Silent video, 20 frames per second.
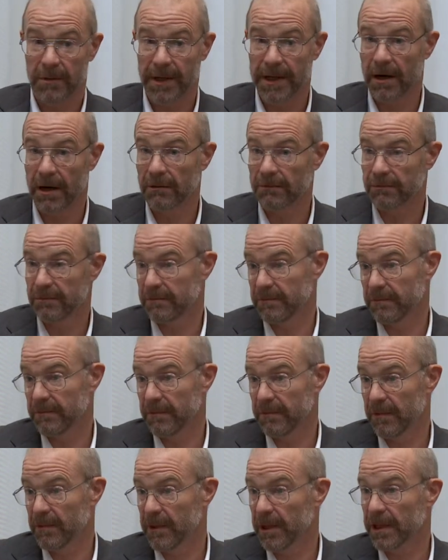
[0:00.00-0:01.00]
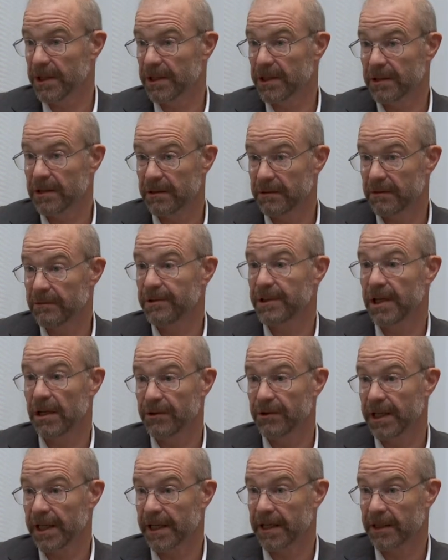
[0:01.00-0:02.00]
We don't really
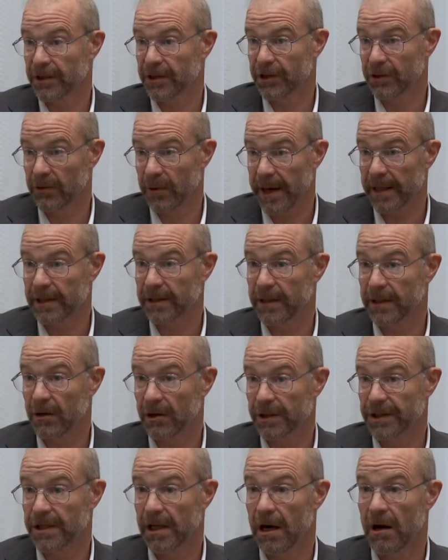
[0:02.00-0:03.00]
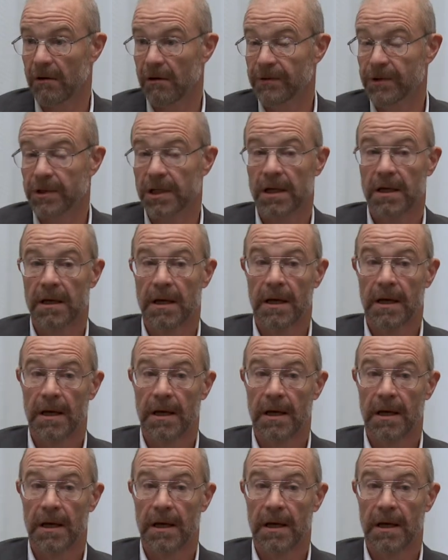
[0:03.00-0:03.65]
sell tickets directly ourselves.